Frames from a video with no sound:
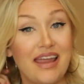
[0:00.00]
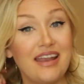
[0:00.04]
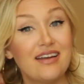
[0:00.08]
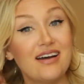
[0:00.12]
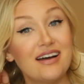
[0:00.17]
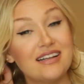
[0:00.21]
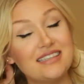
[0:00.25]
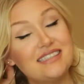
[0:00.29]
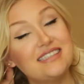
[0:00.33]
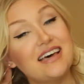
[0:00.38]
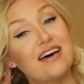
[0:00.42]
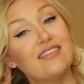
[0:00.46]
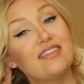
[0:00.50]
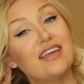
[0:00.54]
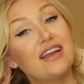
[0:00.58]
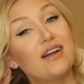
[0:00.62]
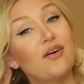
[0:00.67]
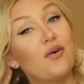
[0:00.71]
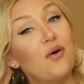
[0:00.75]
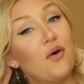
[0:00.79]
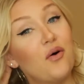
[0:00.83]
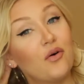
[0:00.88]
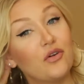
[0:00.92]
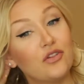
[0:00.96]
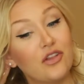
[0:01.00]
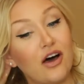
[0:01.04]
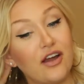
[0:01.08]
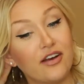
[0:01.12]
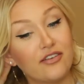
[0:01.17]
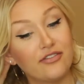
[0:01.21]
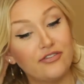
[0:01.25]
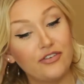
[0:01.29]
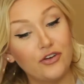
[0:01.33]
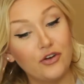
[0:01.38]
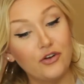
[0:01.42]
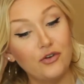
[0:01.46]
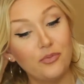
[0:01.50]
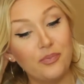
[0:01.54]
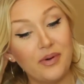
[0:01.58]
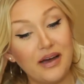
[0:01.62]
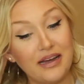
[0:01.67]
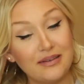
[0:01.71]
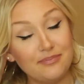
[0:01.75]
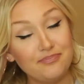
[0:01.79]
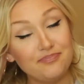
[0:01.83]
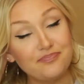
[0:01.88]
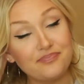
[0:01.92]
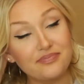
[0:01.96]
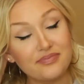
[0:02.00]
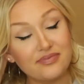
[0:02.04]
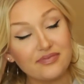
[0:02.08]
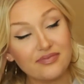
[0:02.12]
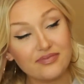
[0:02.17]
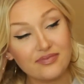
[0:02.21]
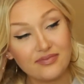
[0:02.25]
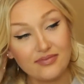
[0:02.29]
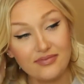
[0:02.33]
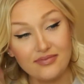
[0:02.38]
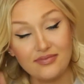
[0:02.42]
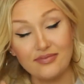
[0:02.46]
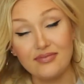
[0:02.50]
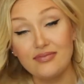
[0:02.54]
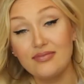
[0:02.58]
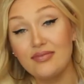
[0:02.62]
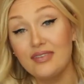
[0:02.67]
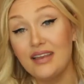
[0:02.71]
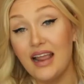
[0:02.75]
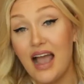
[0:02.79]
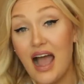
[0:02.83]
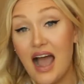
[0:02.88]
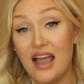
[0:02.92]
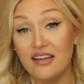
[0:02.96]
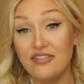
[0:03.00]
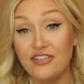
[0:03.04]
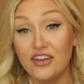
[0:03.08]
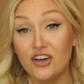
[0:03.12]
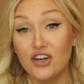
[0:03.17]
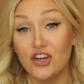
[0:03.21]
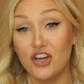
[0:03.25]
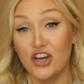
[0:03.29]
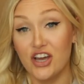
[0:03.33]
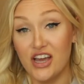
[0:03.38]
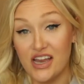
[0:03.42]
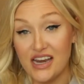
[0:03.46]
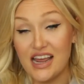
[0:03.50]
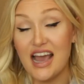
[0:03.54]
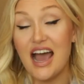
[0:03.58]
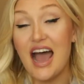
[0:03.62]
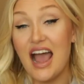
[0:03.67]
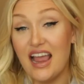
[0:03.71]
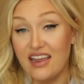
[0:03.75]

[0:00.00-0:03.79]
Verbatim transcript: may not sound like a whole lot of food, but I feel good.